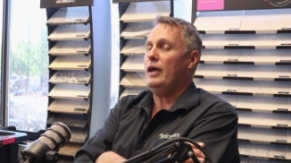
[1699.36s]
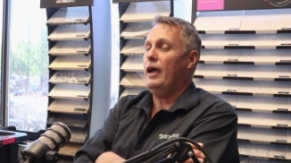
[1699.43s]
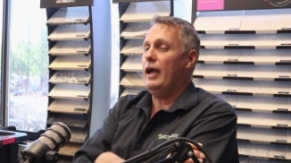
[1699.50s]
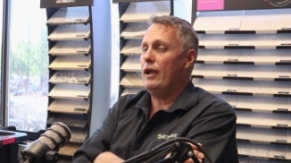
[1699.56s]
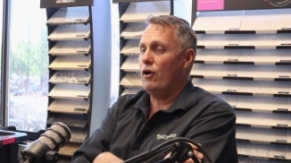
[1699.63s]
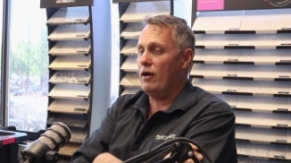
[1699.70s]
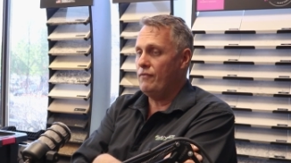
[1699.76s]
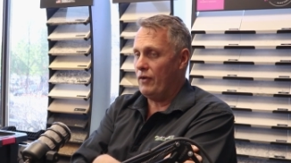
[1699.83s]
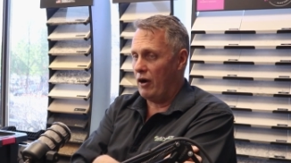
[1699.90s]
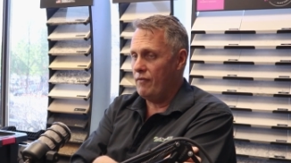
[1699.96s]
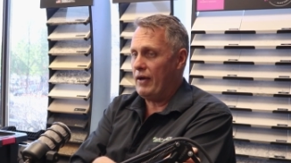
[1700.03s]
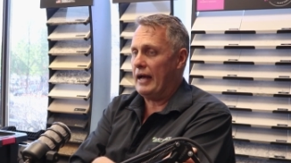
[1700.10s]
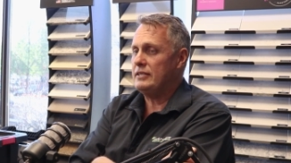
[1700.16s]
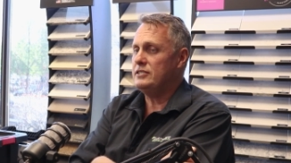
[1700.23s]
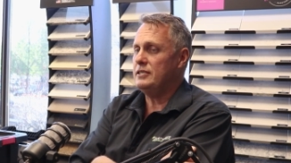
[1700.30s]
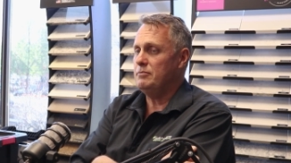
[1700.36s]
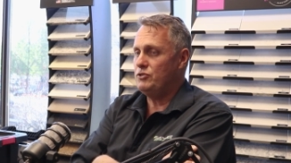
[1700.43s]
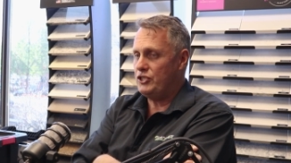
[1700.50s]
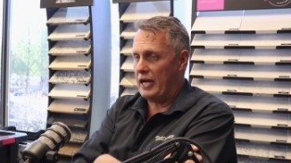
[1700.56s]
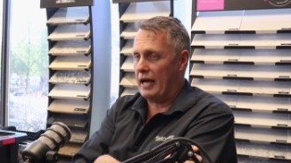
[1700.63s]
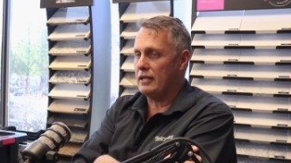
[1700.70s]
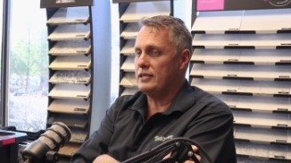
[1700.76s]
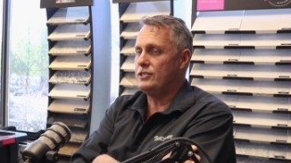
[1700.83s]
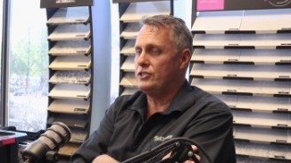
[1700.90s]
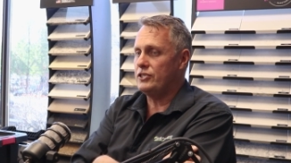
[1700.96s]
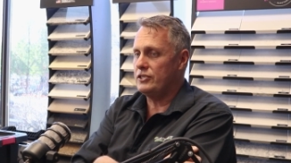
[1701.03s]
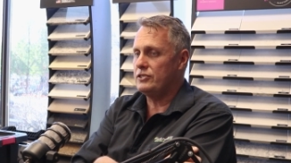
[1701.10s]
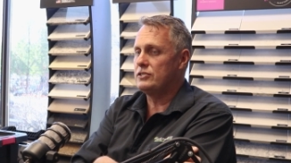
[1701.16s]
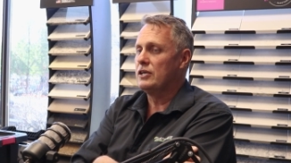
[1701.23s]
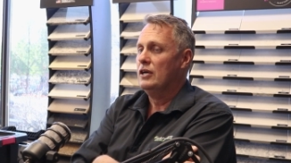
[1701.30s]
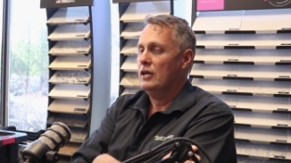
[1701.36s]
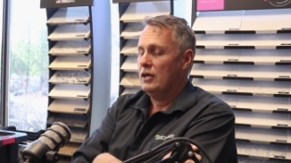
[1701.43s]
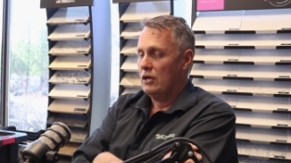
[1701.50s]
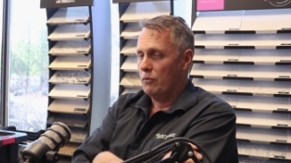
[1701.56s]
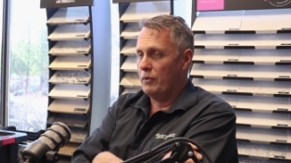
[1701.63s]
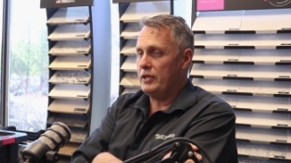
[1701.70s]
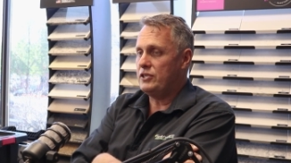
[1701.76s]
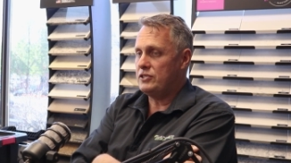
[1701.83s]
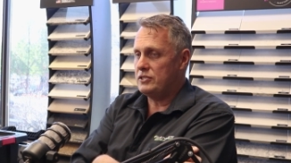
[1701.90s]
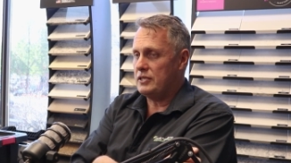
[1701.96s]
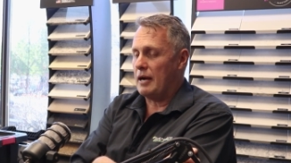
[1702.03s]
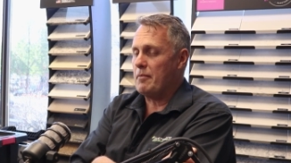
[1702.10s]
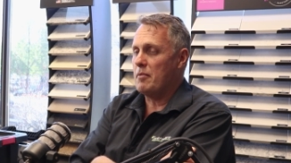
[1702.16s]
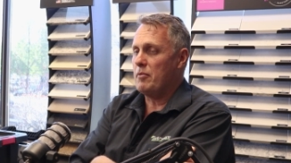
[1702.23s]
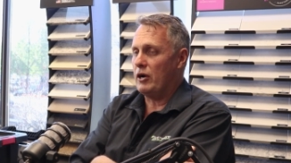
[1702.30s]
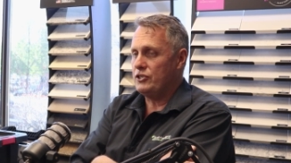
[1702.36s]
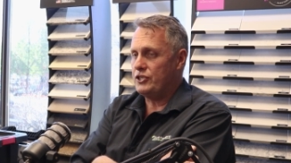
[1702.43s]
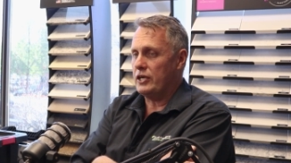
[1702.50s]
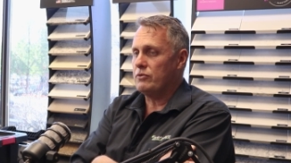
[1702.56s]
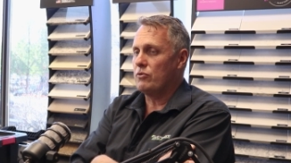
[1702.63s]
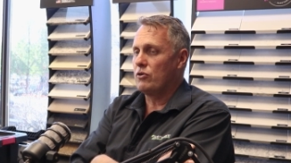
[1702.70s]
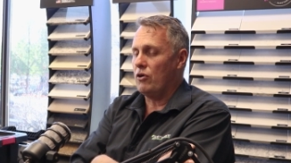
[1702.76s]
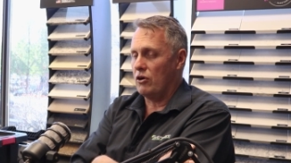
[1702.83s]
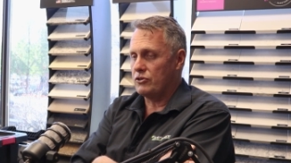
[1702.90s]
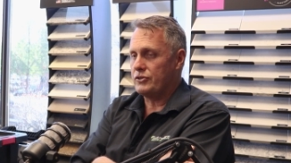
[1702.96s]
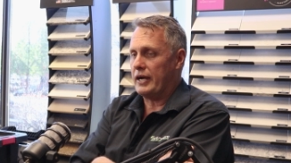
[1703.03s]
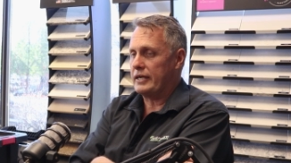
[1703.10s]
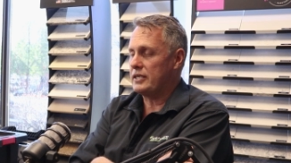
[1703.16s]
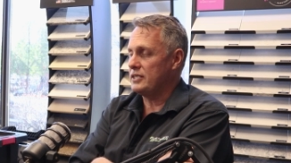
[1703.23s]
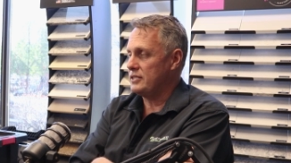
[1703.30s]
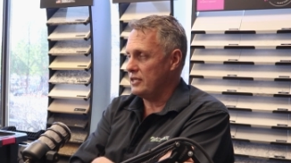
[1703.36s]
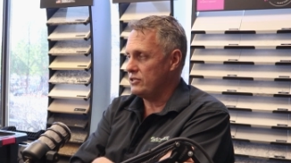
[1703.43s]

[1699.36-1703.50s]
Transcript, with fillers: and I've I've had some challenges with some of my general contractors.